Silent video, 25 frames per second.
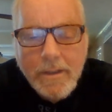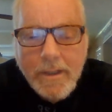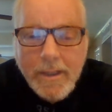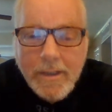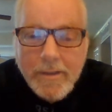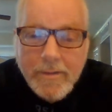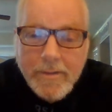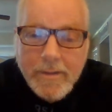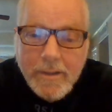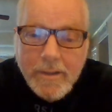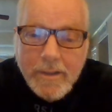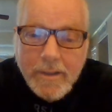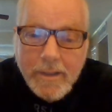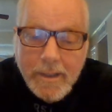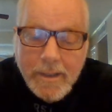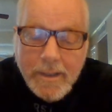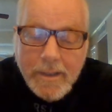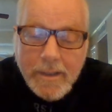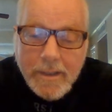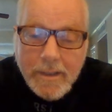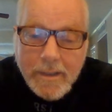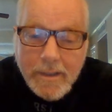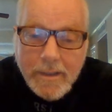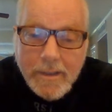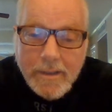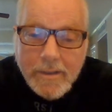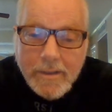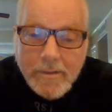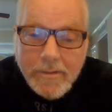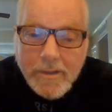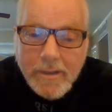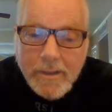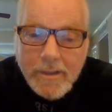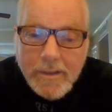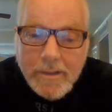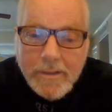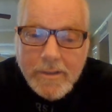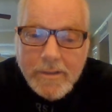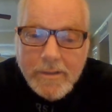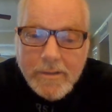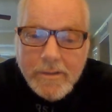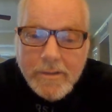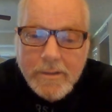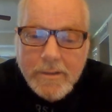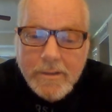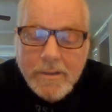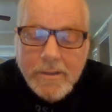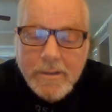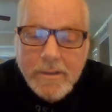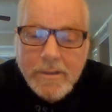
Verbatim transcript: That's the King of Kings, guys.